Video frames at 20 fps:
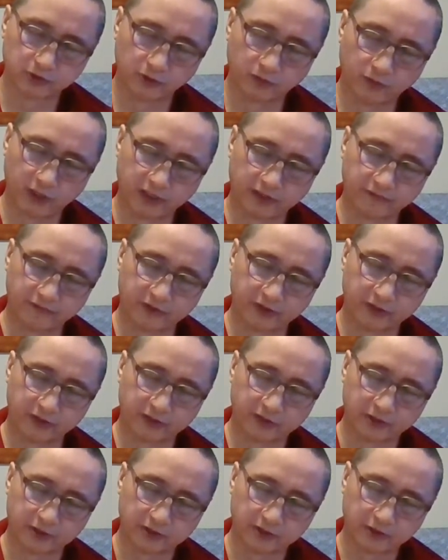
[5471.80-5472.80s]
So
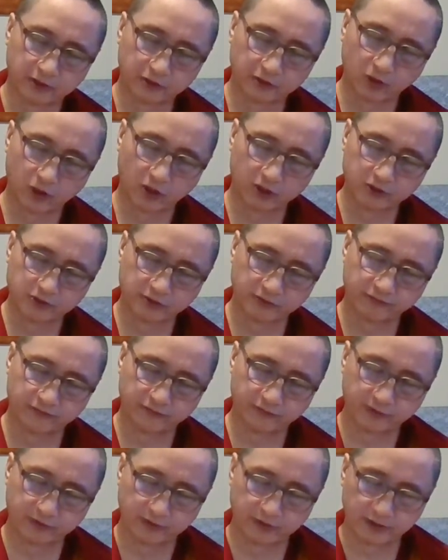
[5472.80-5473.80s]
whatever the thoughts
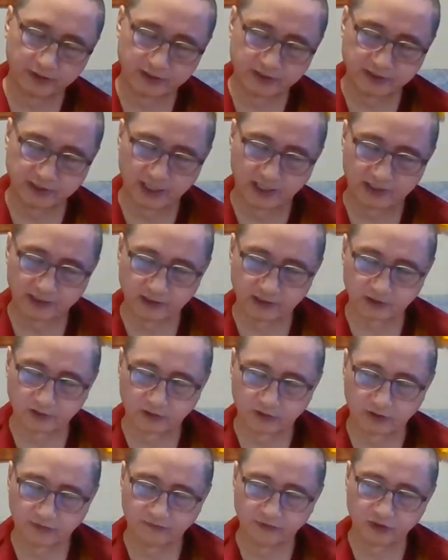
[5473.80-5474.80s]
of
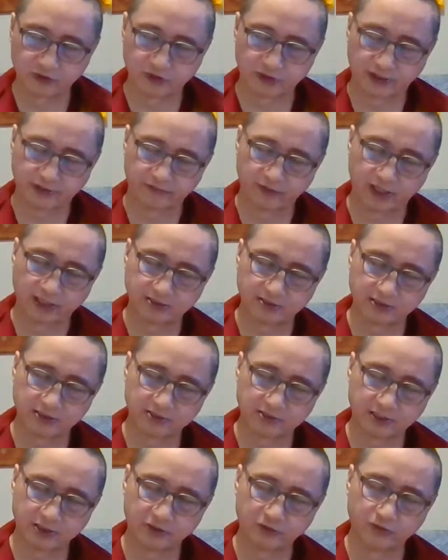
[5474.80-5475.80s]
desire or aversion
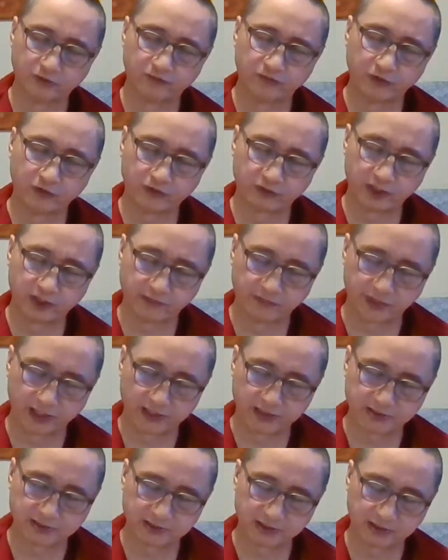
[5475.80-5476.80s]
arises, then you view them
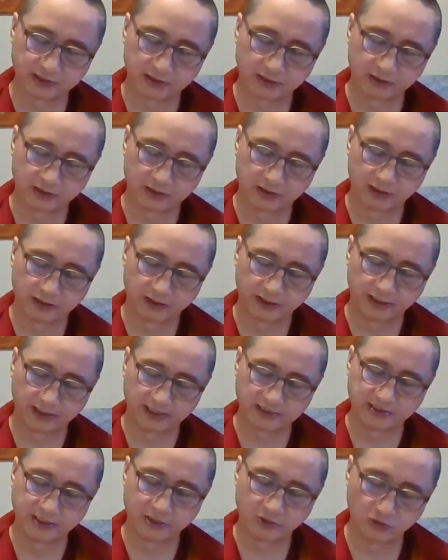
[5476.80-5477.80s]
as
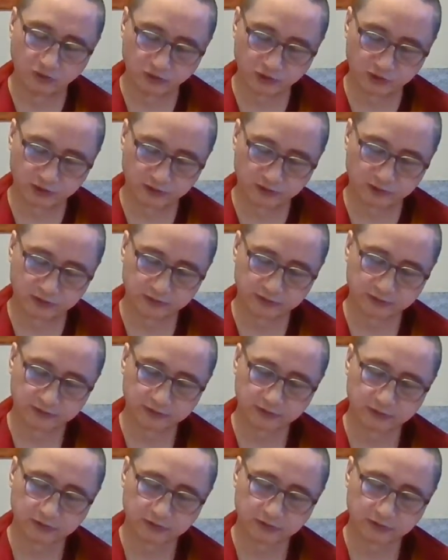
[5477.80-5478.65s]
an illusion,